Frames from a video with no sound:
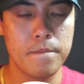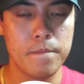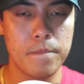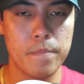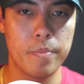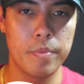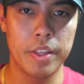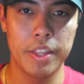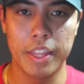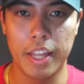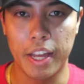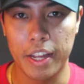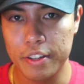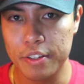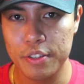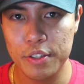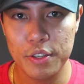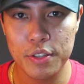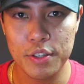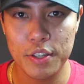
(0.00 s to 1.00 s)
And that
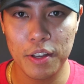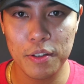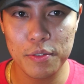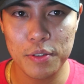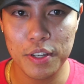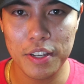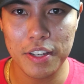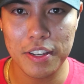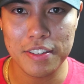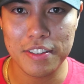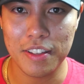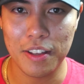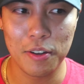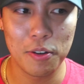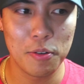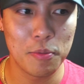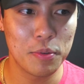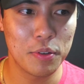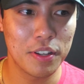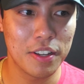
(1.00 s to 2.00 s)
is the sound test. I
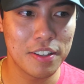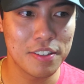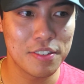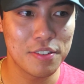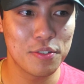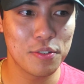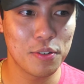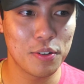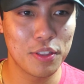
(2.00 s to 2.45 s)
hope you guys enjoyed